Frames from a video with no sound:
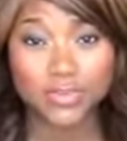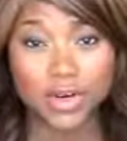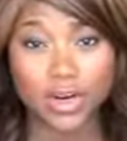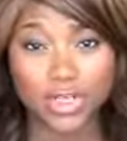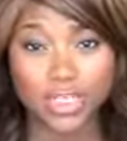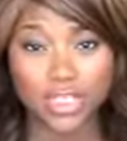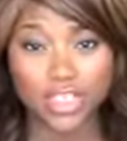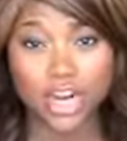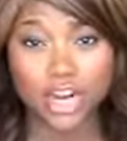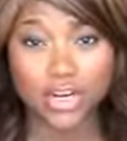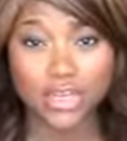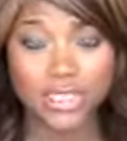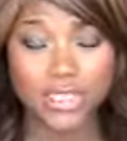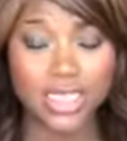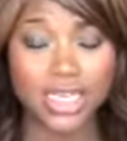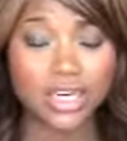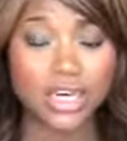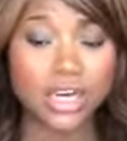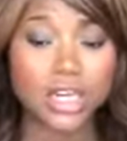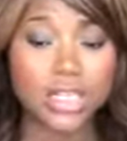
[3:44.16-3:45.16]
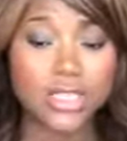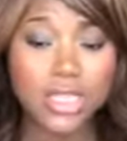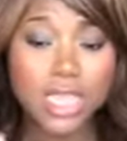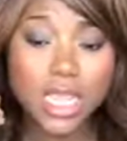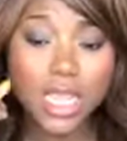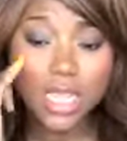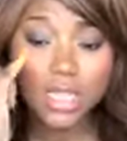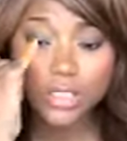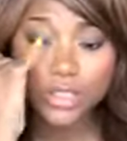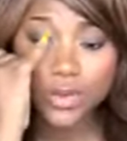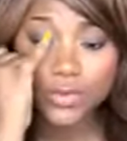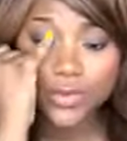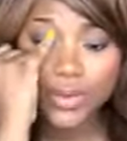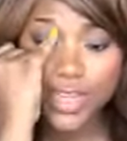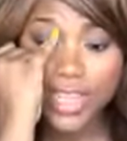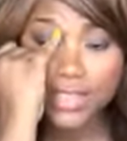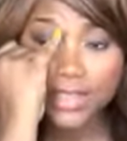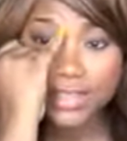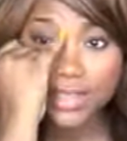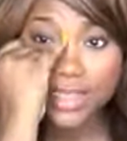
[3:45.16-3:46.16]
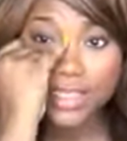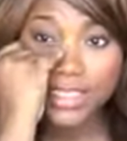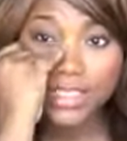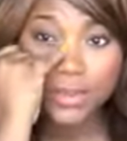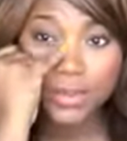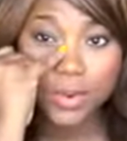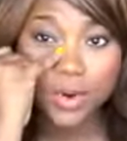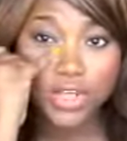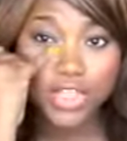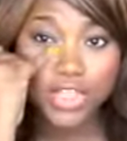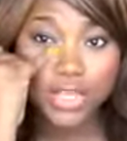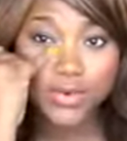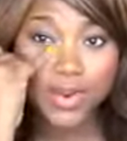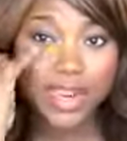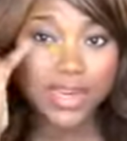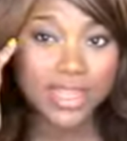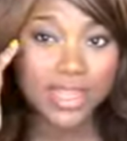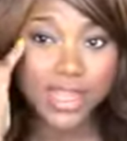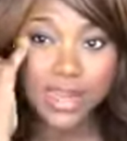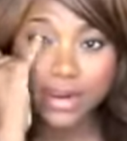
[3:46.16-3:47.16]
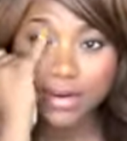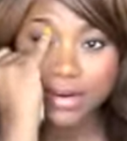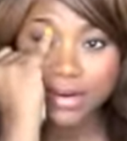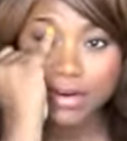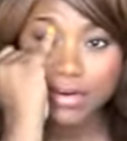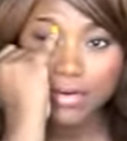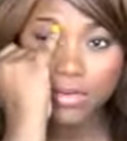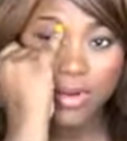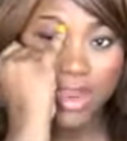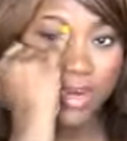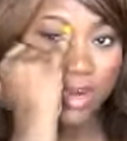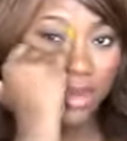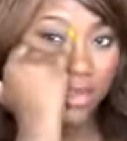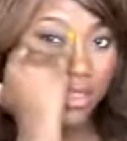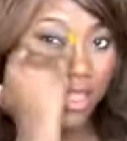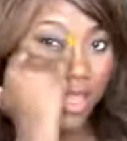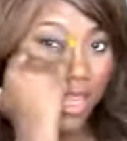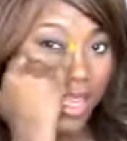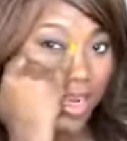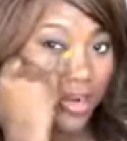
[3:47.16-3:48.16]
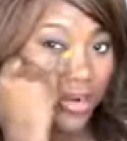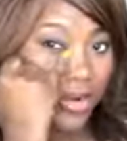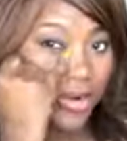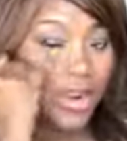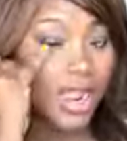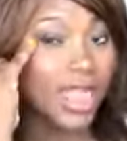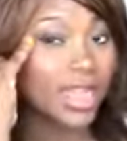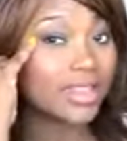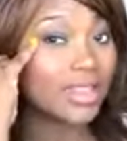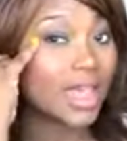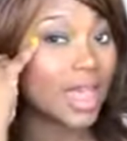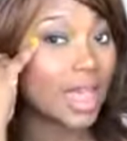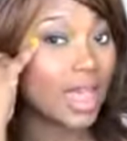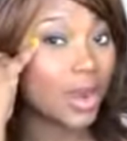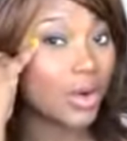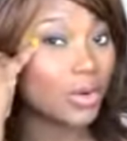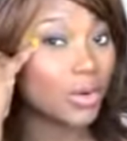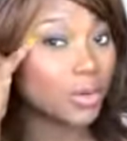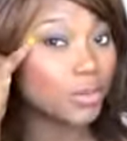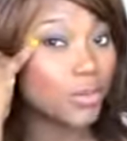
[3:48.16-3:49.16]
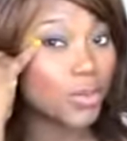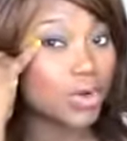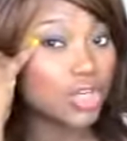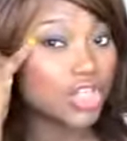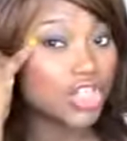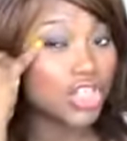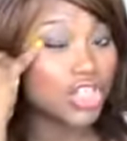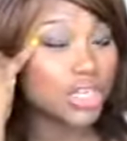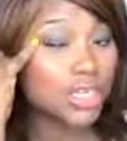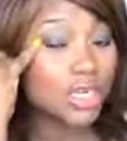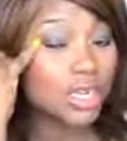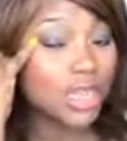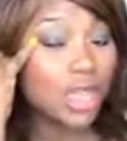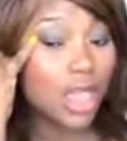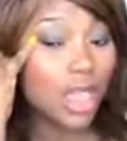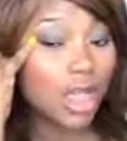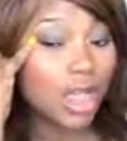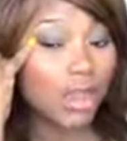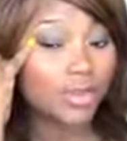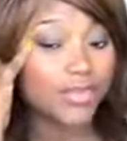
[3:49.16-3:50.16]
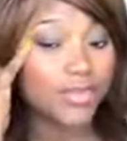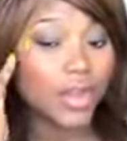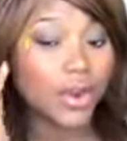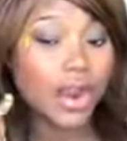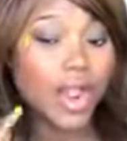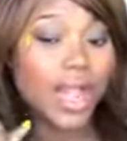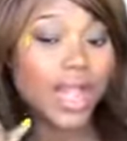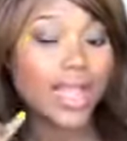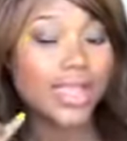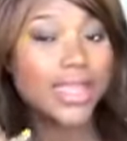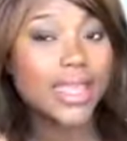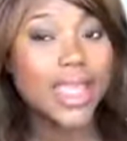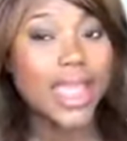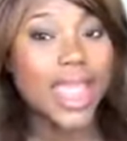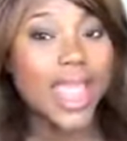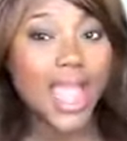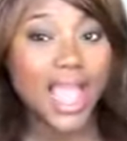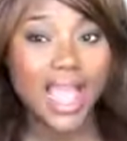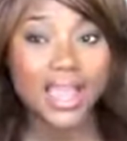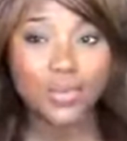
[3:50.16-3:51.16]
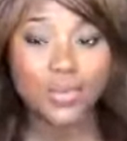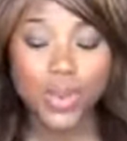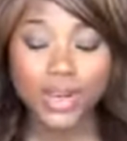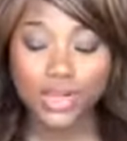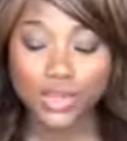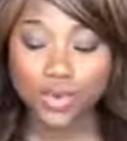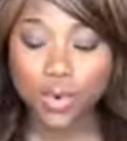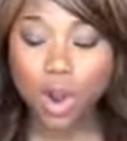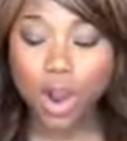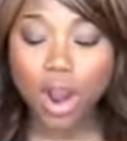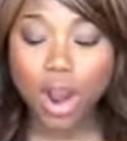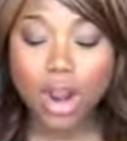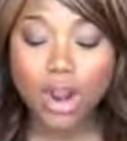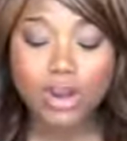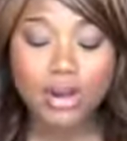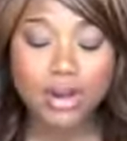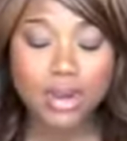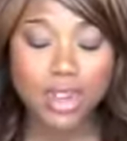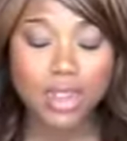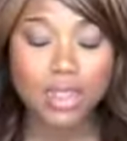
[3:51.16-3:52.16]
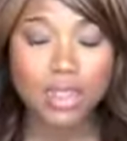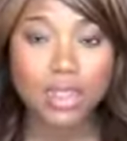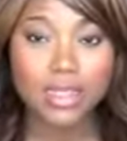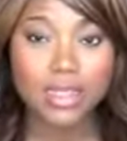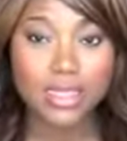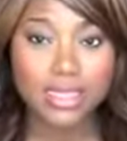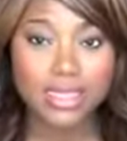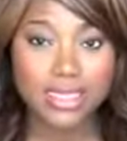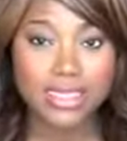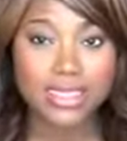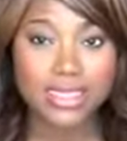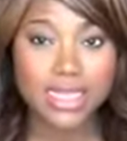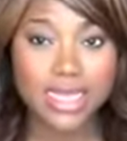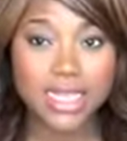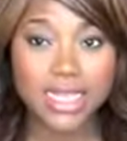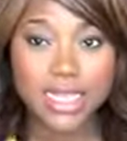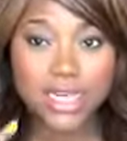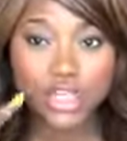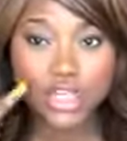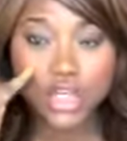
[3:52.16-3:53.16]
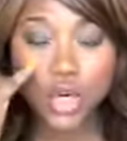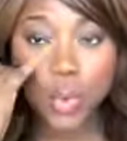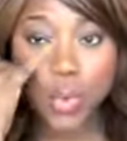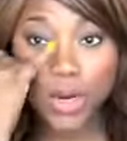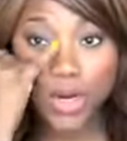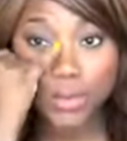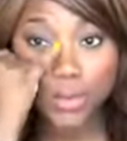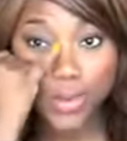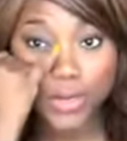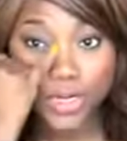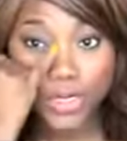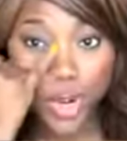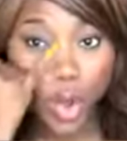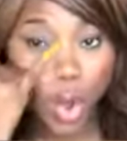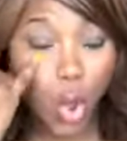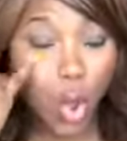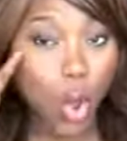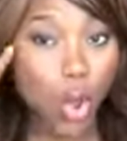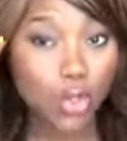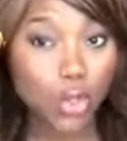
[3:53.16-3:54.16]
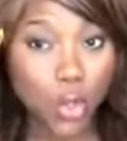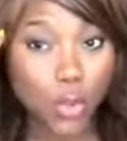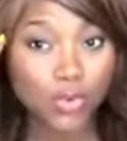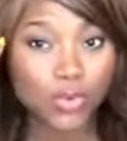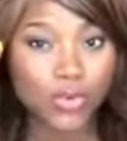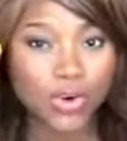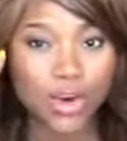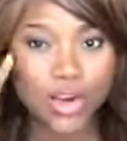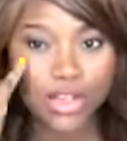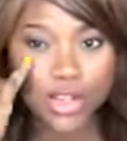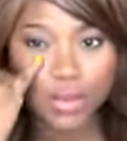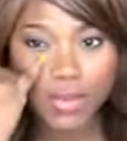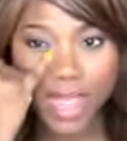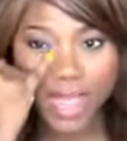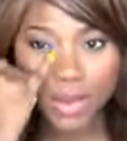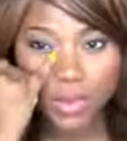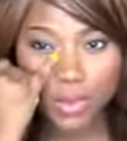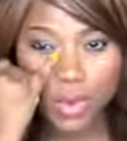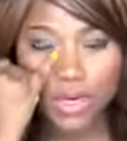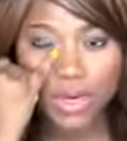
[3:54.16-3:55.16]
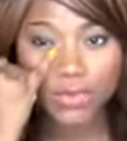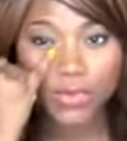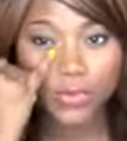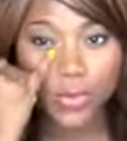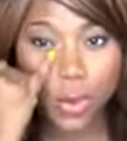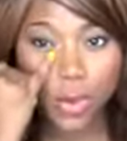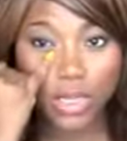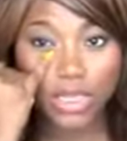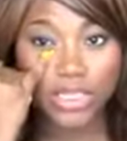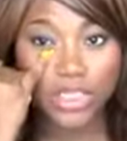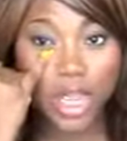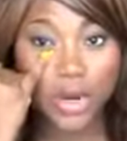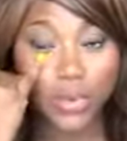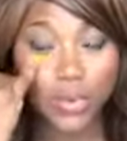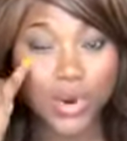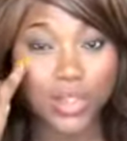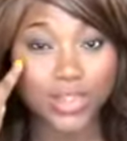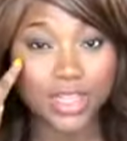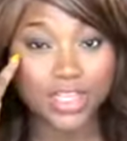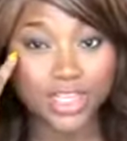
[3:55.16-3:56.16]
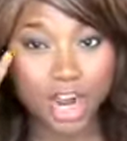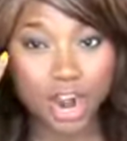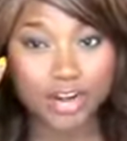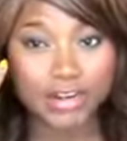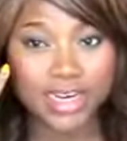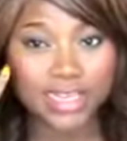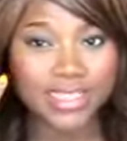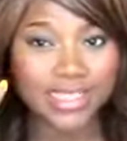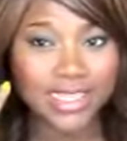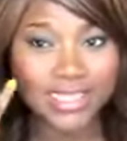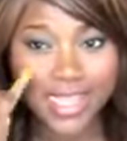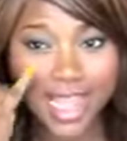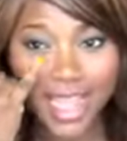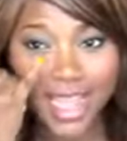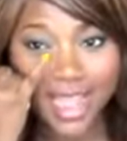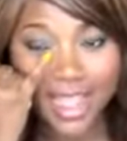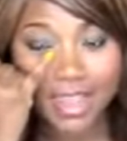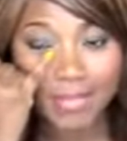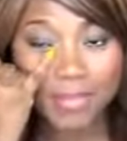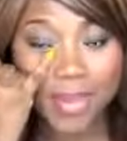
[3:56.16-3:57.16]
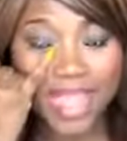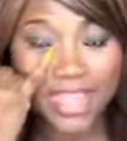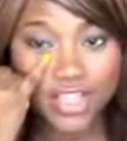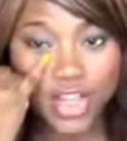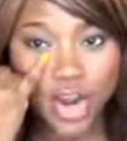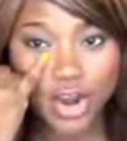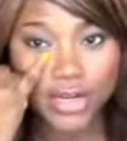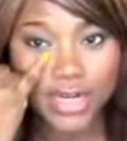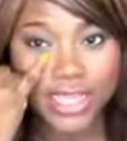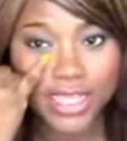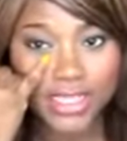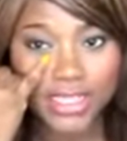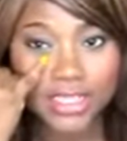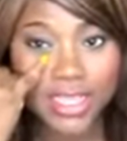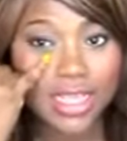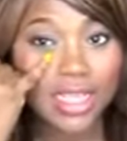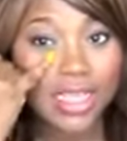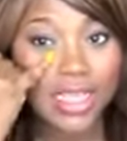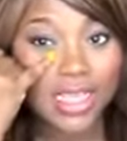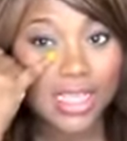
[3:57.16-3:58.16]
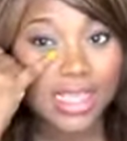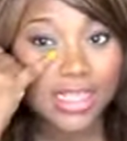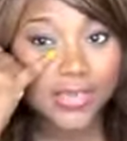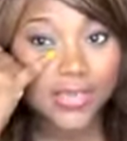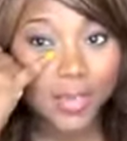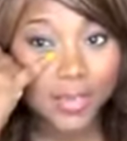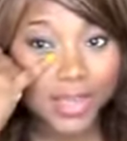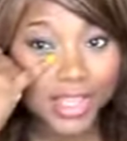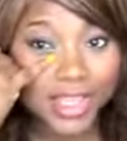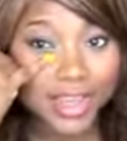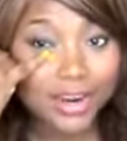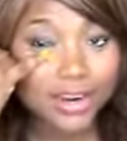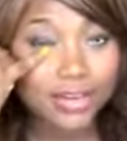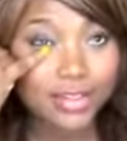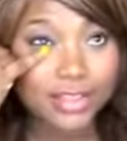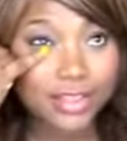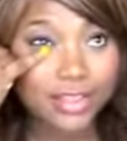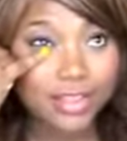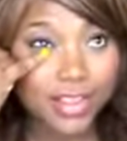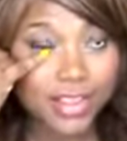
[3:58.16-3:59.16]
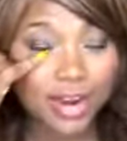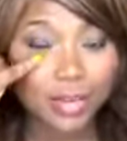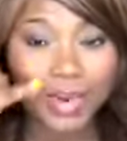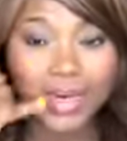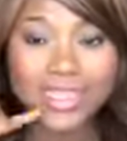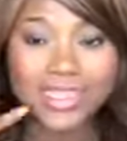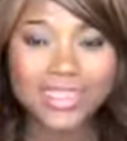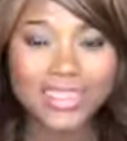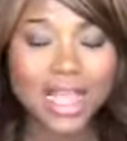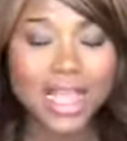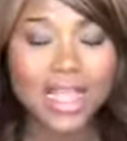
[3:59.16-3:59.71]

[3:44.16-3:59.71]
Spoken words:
for us darker skin girls. Don't forget this portion right here, right on the inner and the outer portion of your eye. And when you are concealing, you don't want to put it all over. You might want to focus on where the darkness is. My darkness is from here to there, but it's